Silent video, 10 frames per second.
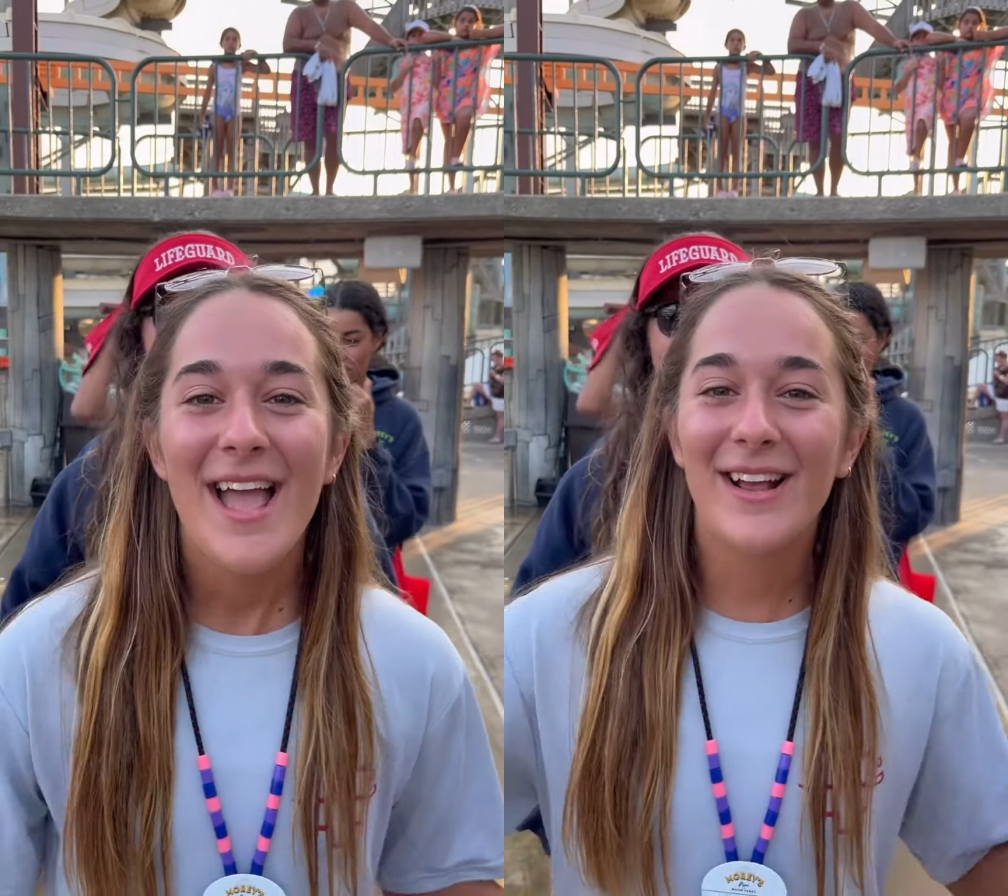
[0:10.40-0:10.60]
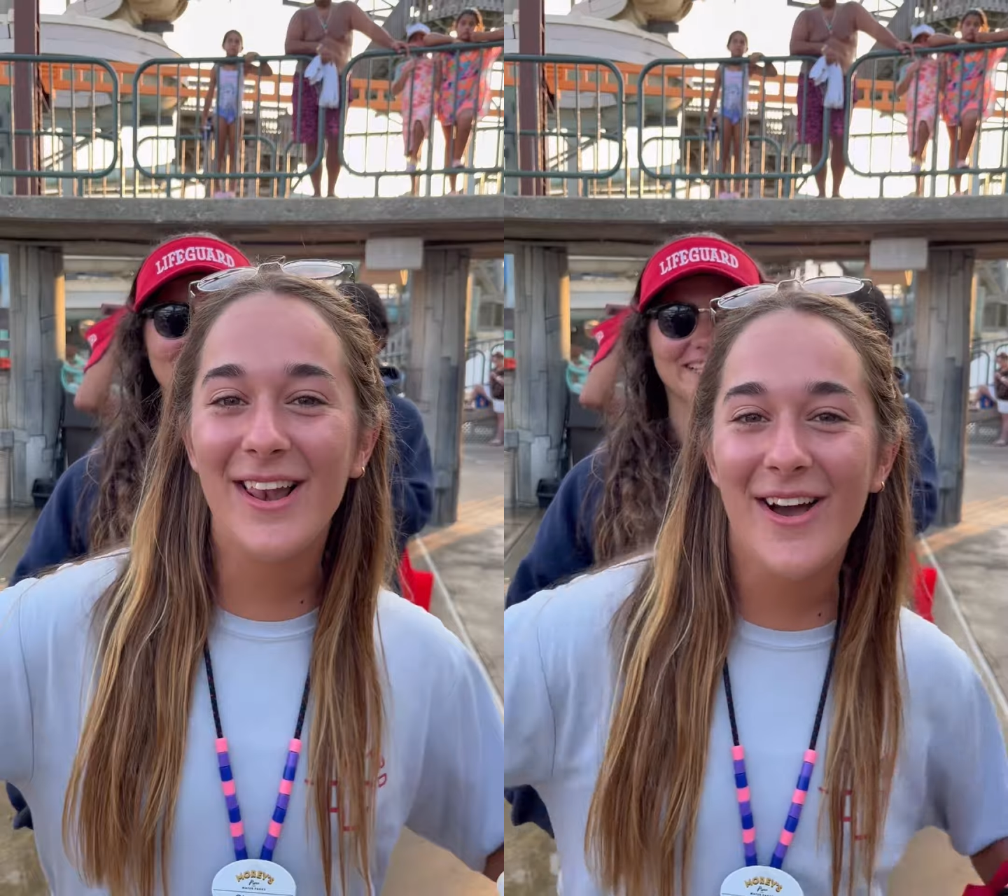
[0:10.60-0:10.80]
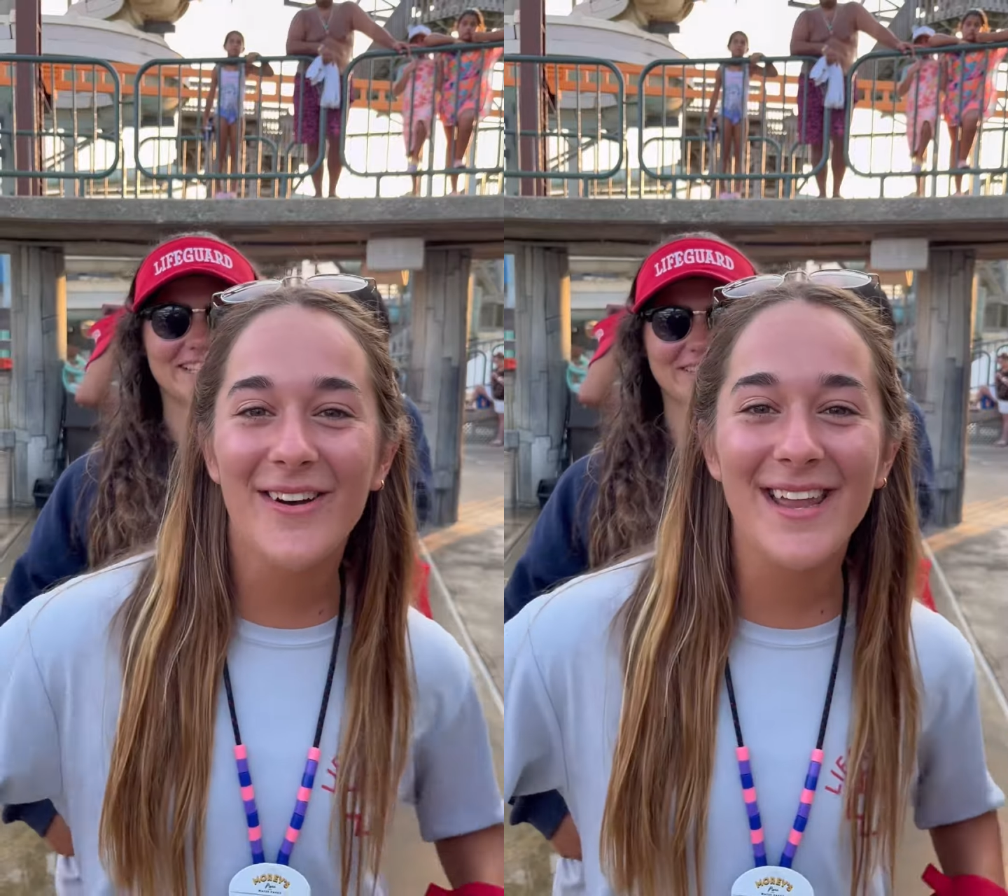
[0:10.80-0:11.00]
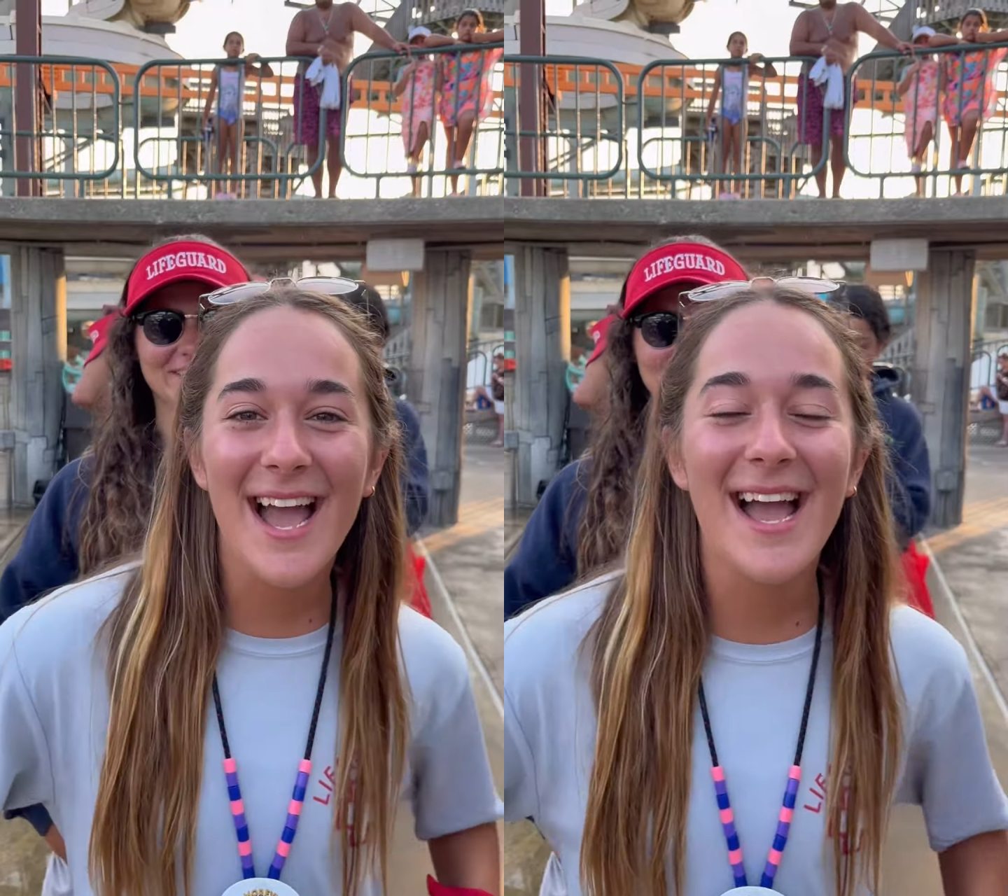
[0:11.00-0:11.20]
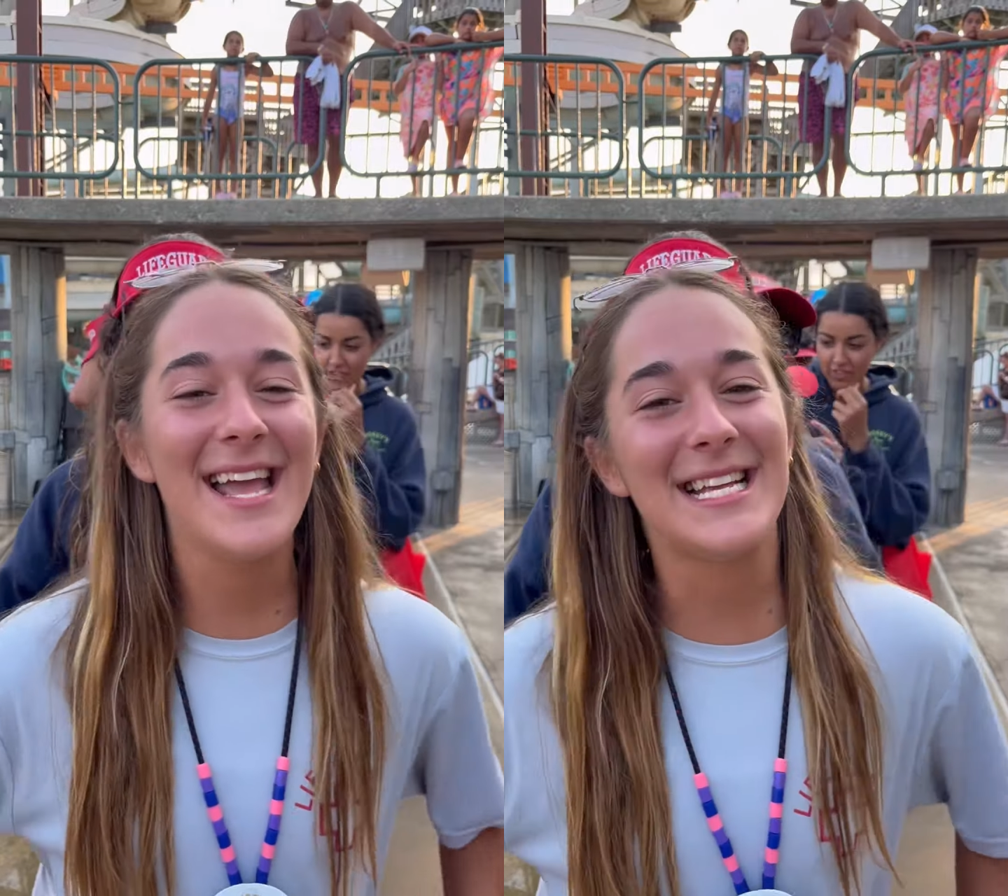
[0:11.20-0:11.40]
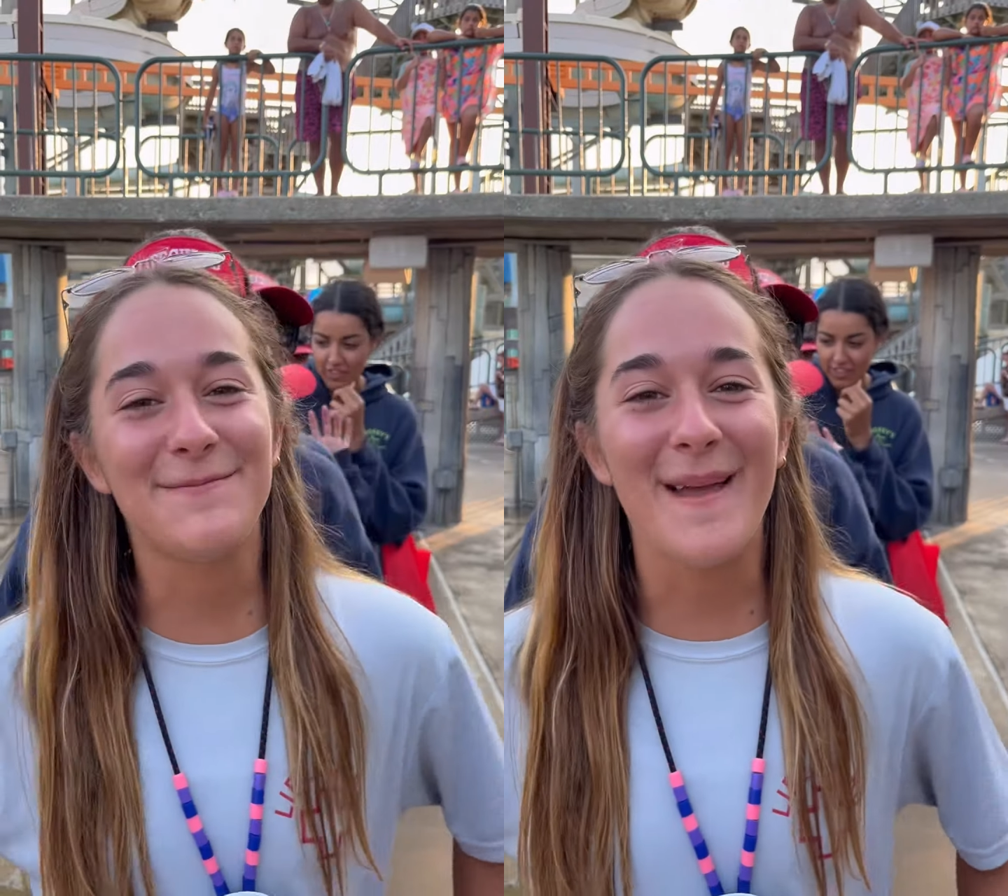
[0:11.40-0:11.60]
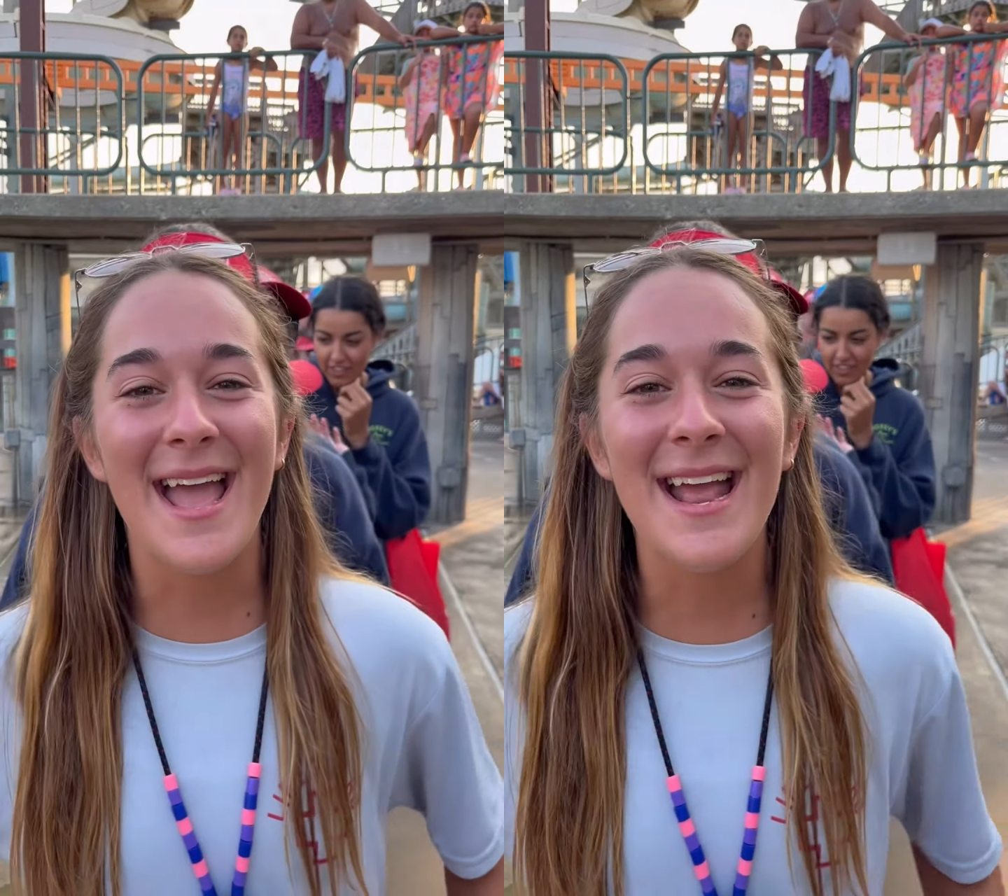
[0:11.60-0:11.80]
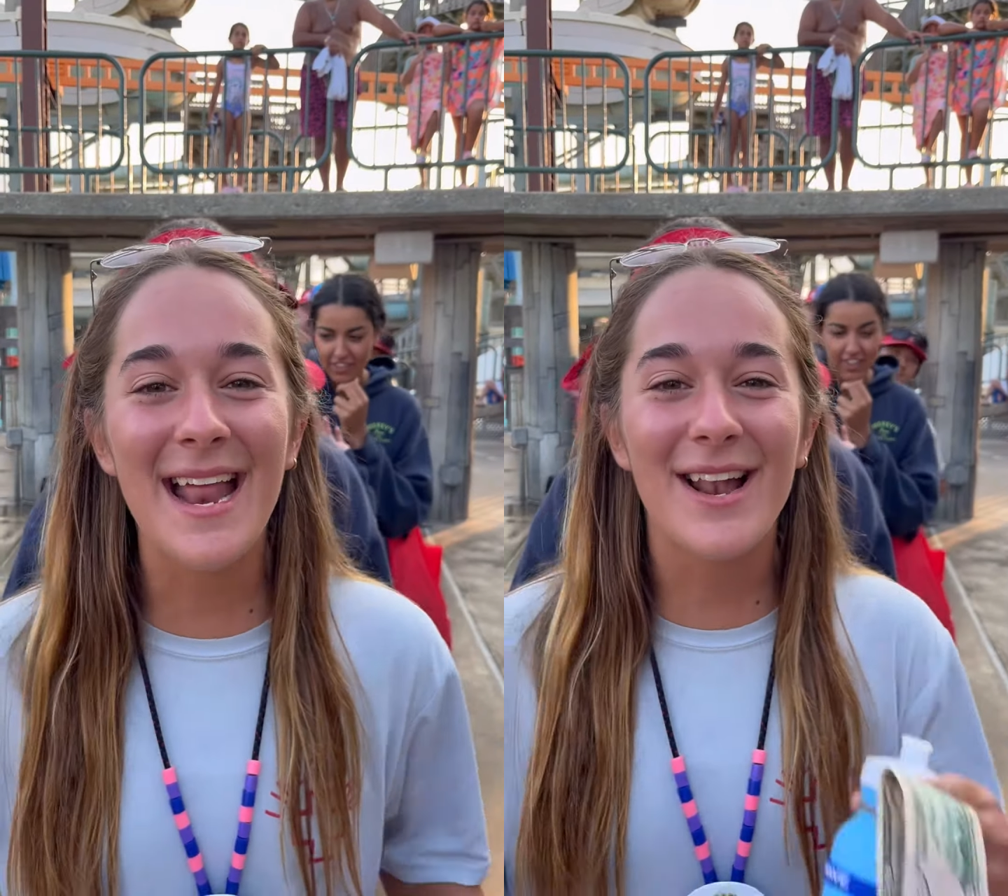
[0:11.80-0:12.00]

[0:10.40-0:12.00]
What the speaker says: Claudia, Spain,